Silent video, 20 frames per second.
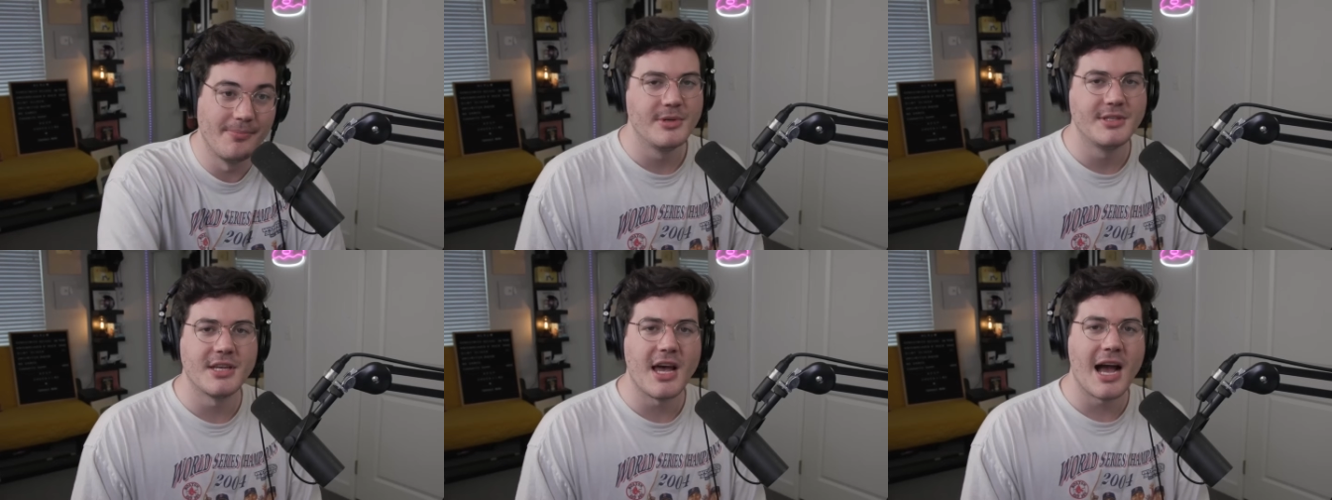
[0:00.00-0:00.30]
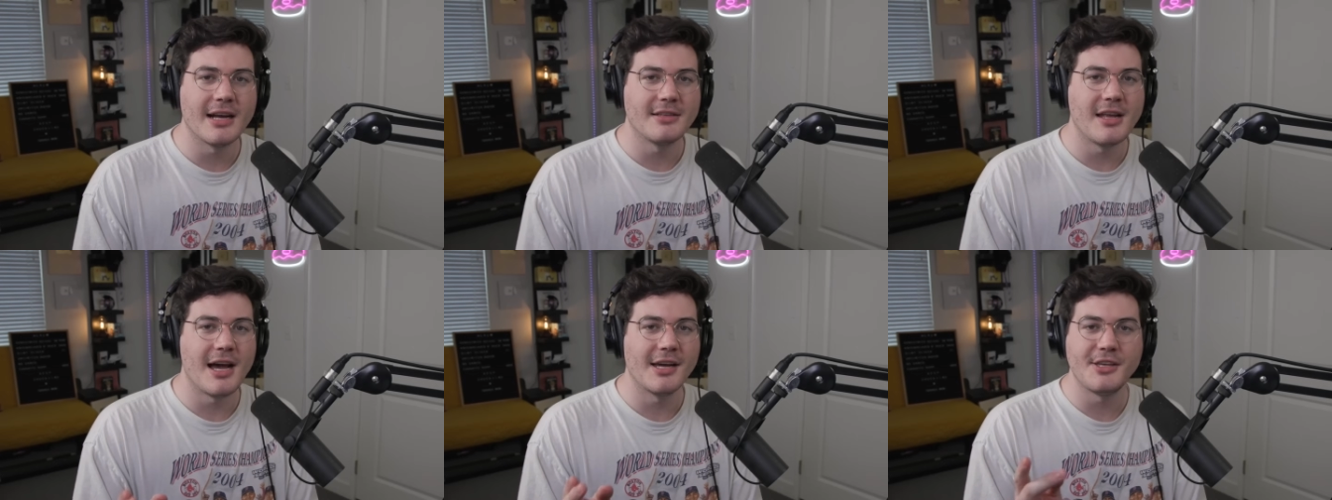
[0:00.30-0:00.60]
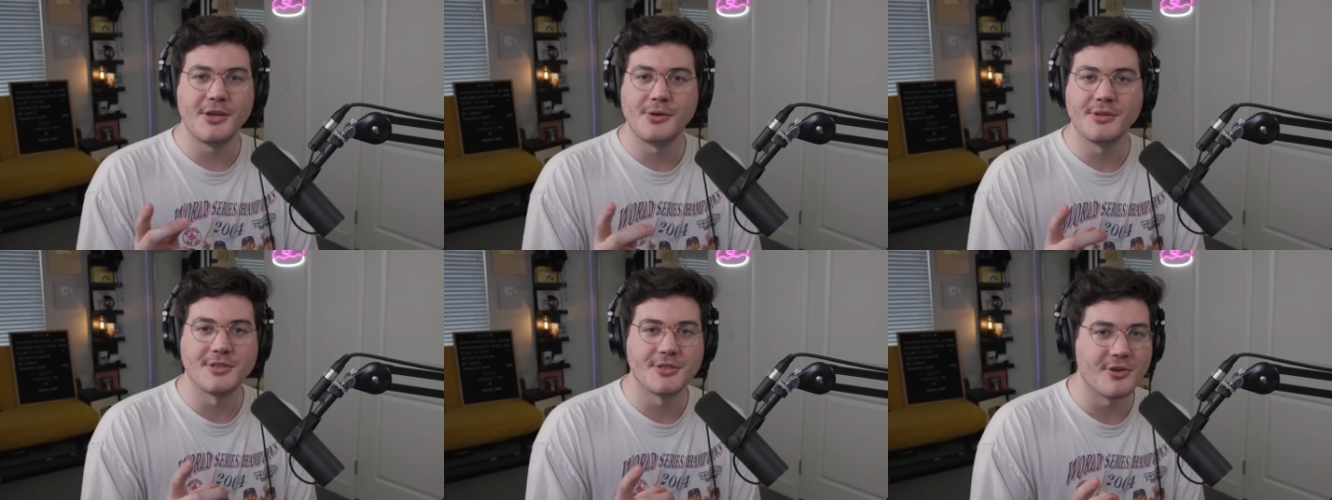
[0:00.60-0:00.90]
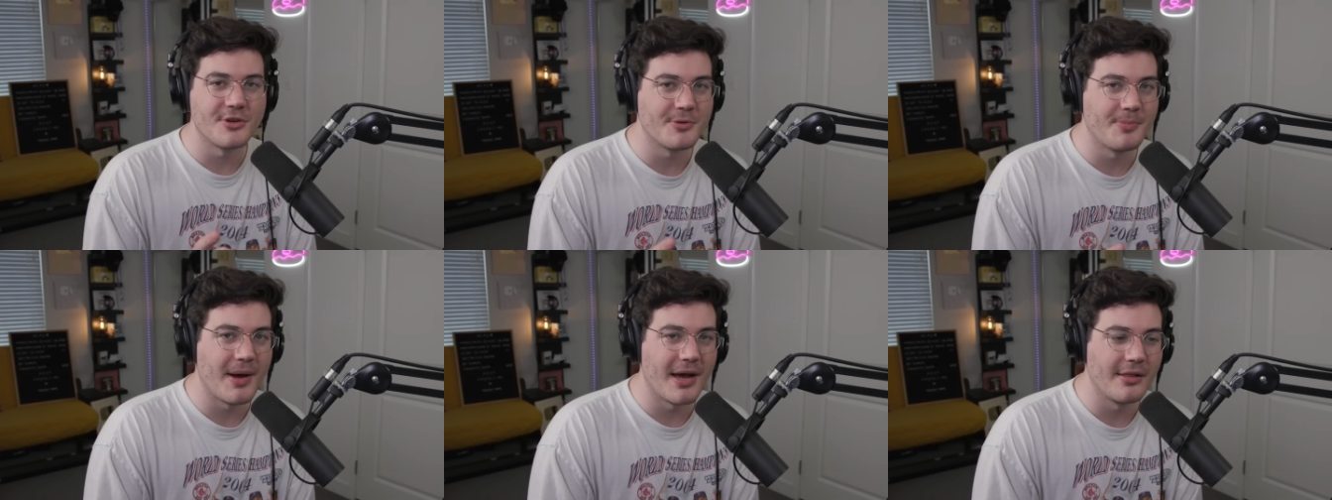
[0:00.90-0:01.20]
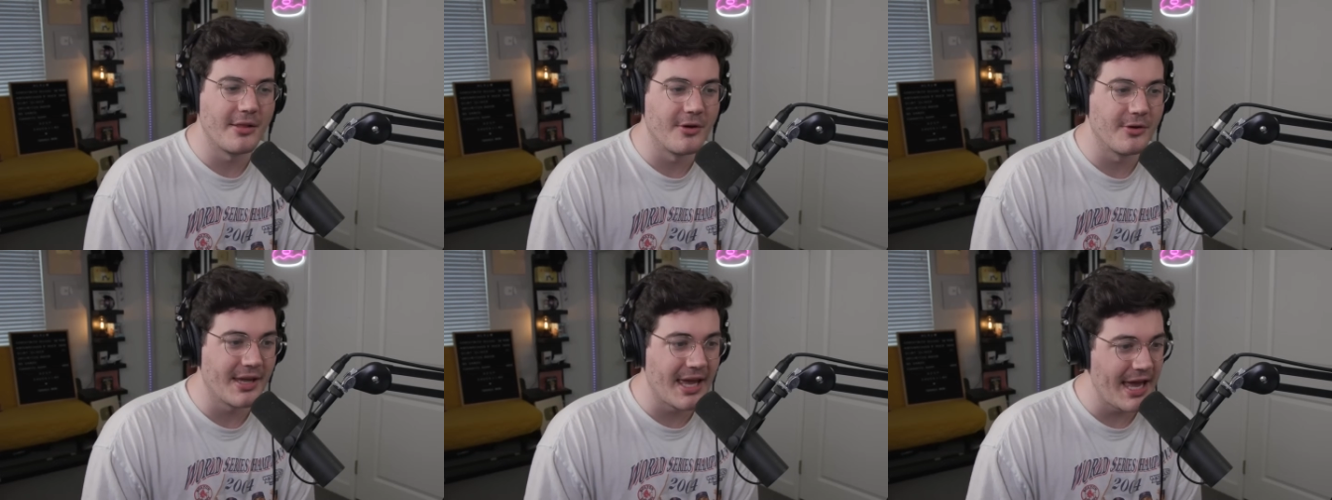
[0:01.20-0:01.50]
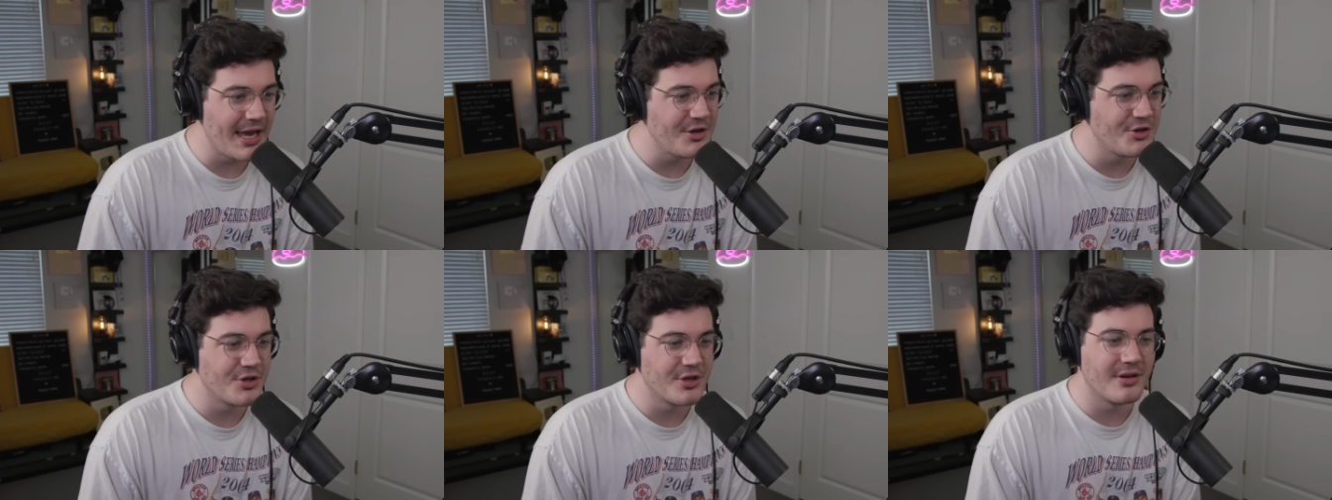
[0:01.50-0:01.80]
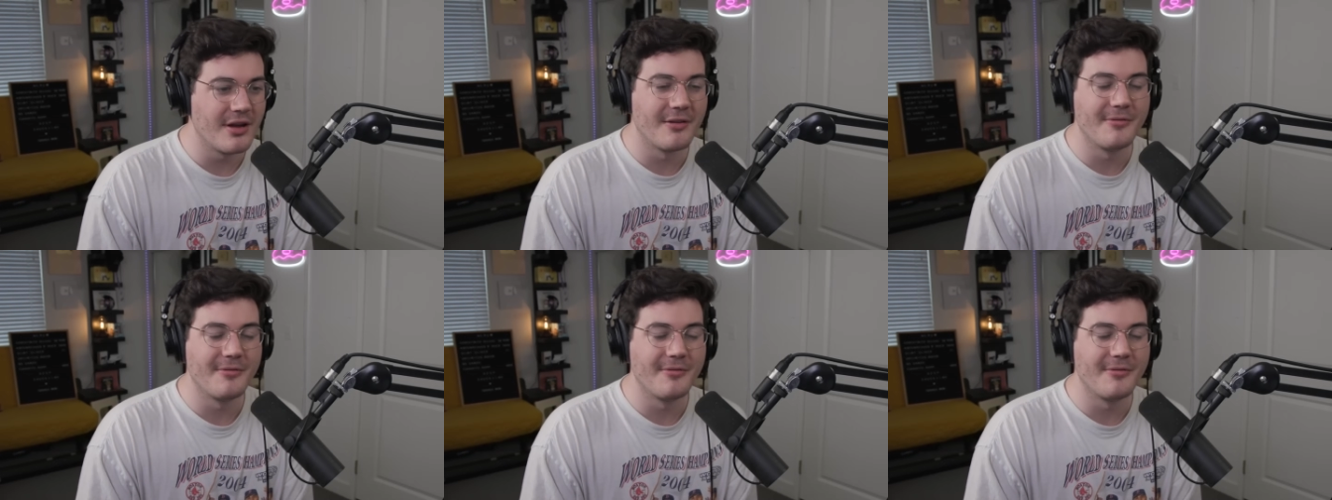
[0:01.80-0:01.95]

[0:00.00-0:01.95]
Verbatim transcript: With ZocDoc, you can search by location,